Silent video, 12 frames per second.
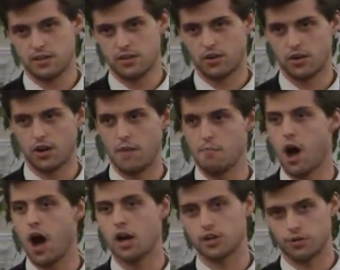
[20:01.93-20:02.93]
or a
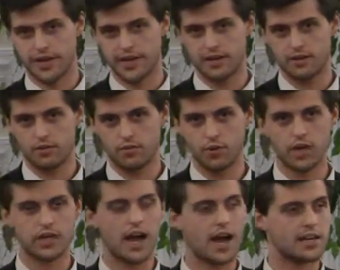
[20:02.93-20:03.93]
mockery,
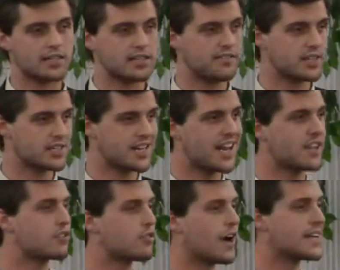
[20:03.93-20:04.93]
where God is even
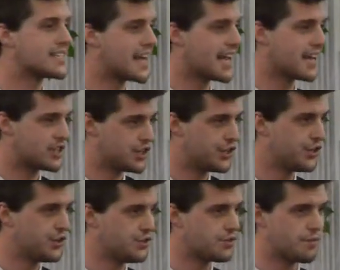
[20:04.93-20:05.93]
saying through Isaiah
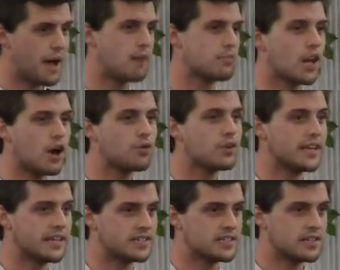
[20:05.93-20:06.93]
to the
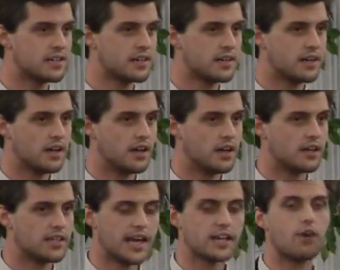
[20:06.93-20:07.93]
Babylonians,
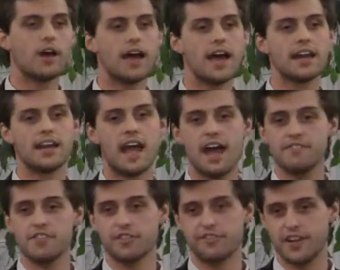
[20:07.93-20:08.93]
go ahead and
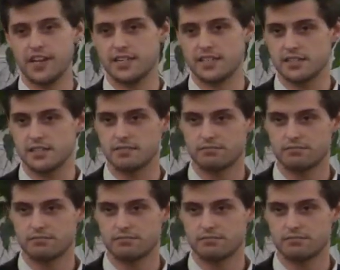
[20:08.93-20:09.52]
have your feast.